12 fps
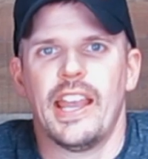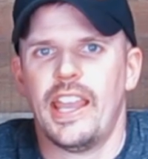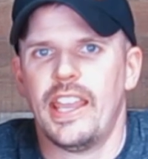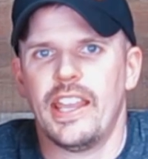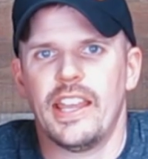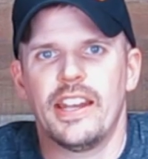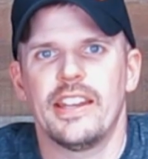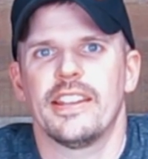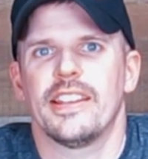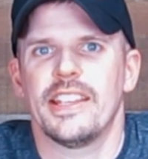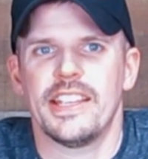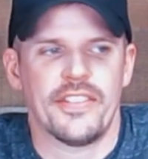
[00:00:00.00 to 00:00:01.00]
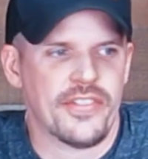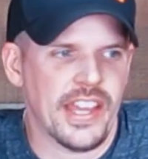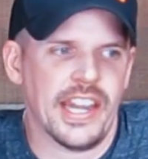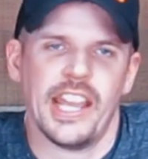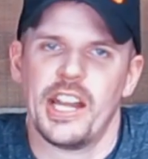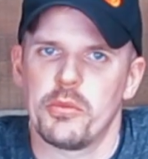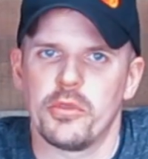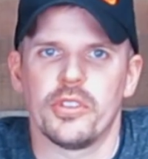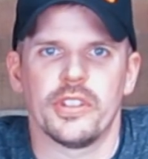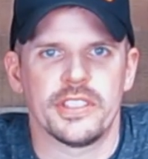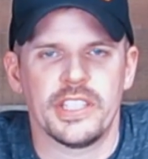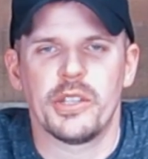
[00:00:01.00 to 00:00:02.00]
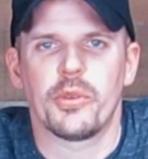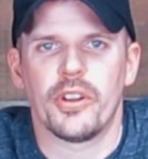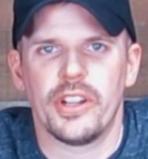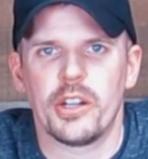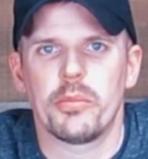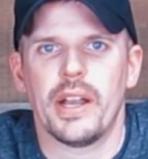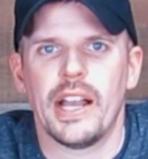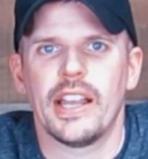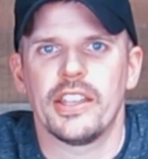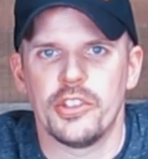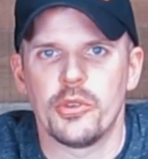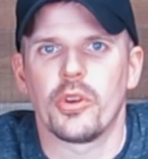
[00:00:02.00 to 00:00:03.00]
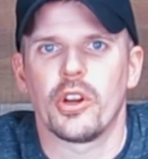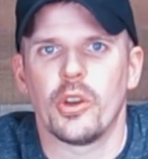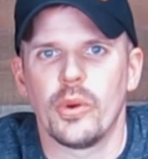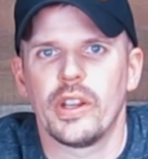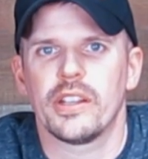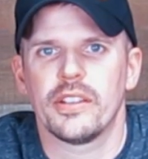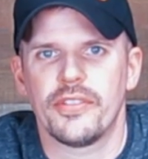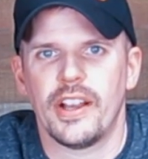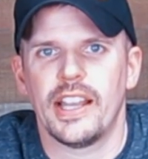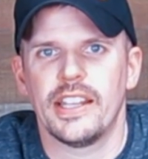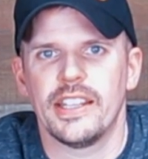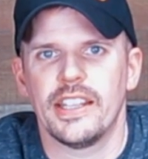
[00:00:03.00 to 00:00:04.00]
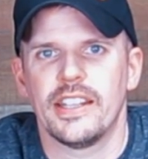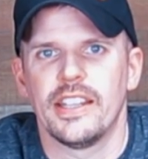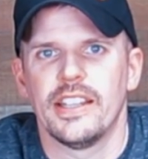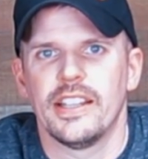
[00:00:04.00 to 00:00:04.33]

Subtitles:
and if that animal is anywhere nearby, you are going to find it.